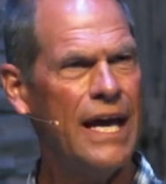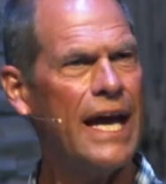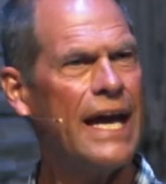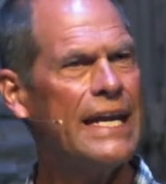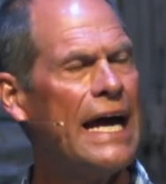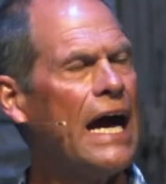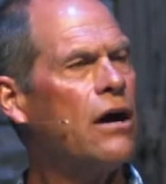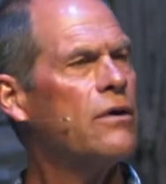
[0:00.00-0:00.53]

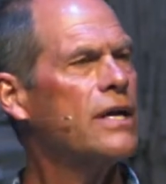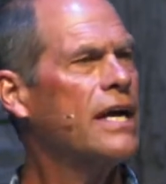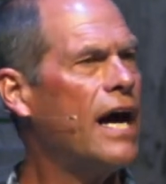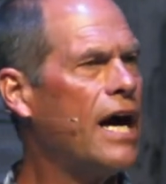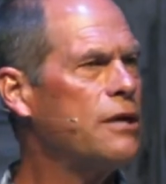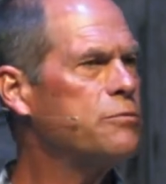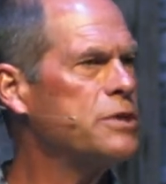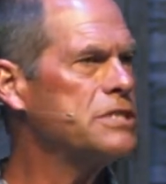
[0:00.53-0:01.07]
And how
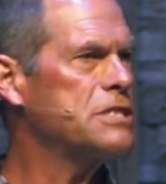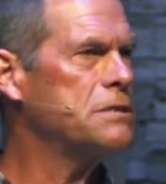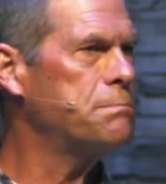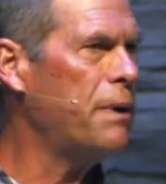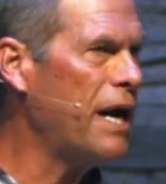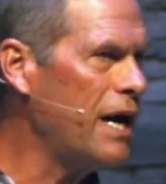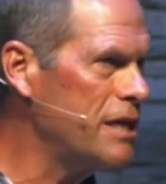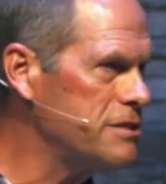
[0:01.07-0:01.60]
God
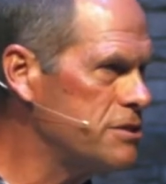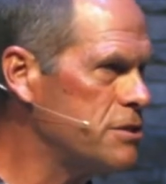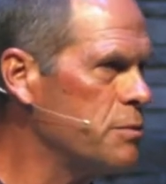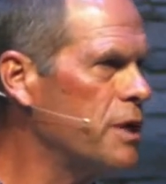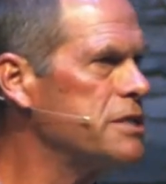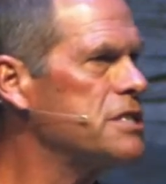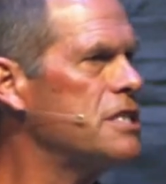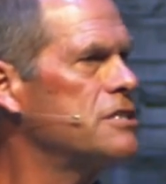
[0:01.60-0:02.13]
responds to us